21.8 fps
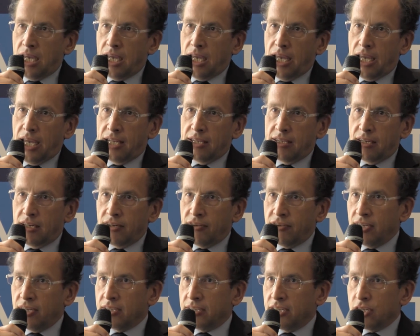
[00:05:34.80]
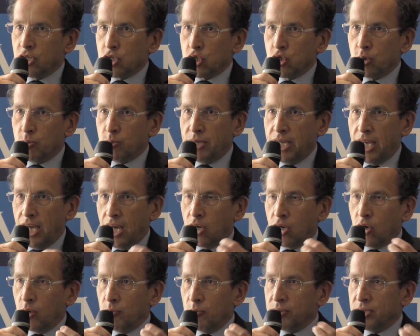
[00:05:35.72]
And I think there should be a
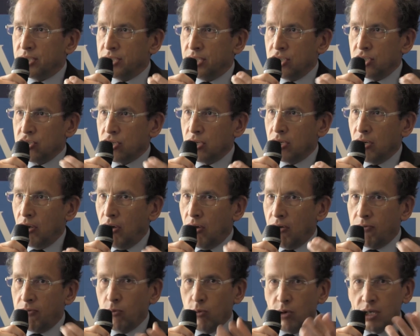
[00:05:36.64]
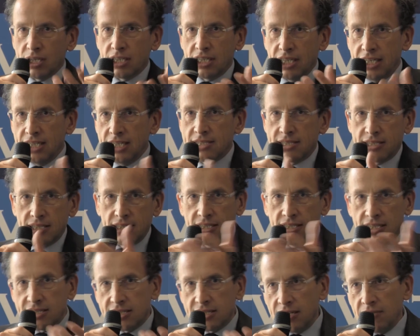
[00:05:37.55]
competition of what is
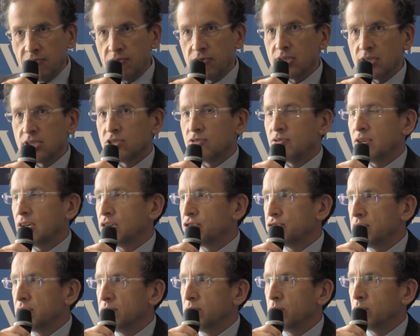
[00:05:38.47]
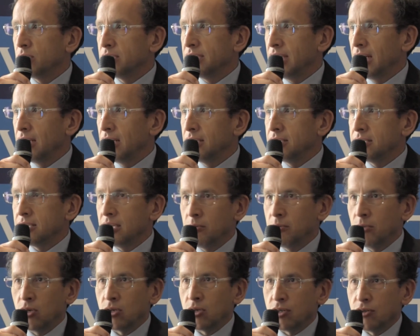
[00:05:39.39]
this infrastructure for talent
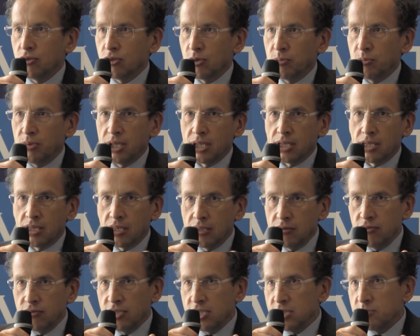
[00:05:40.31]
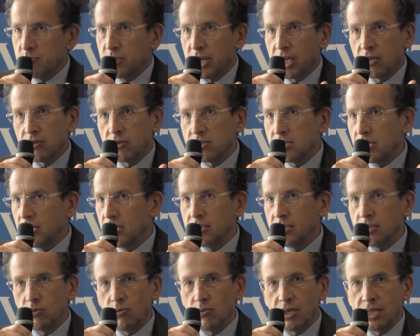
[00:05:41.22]
among European countries, because
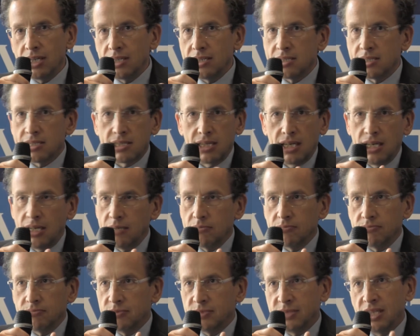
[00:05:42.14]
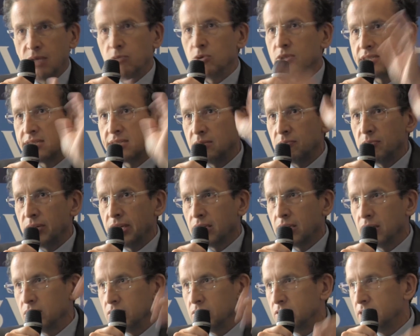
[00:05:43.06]
otherwise they will simply
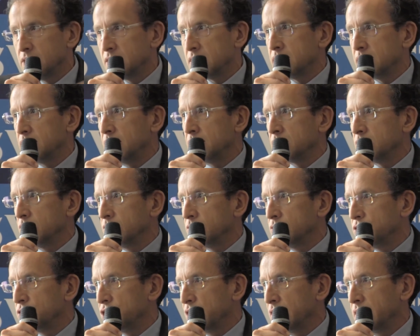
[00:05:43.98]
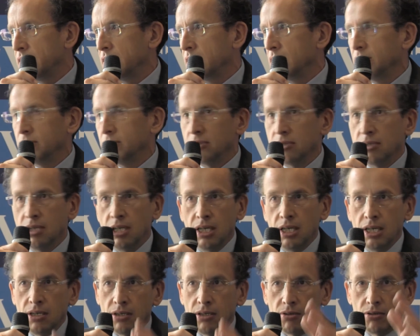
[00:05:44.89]
go to the States or to China or
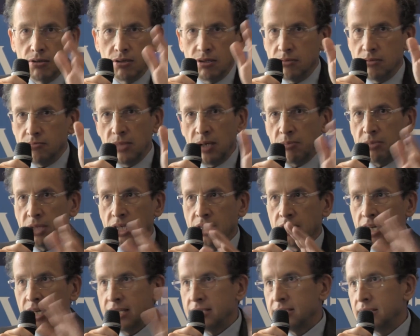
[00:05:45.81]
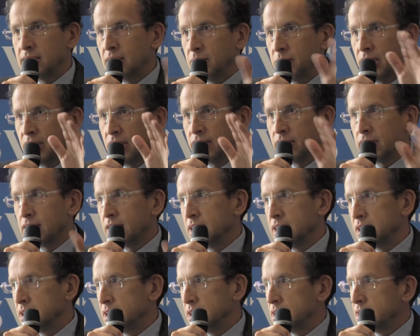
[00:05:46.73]
Latin America
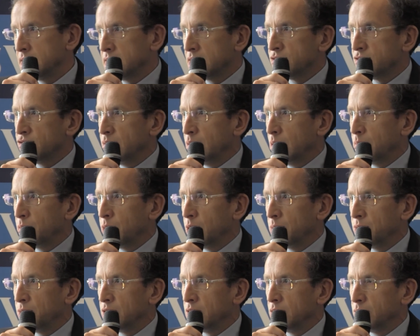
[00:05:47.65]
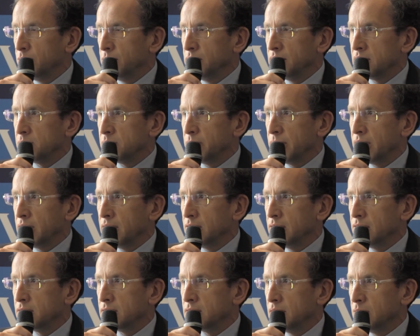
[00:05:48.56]
is extremely popular with the
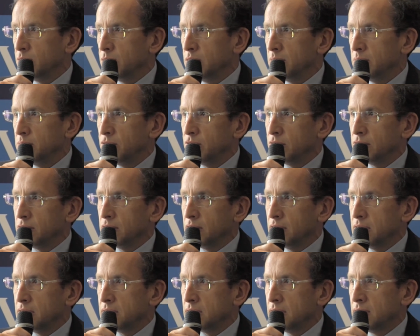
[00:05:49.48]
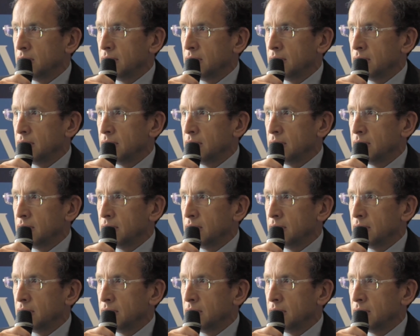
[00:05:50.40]
Spaniards and with the Portuguese.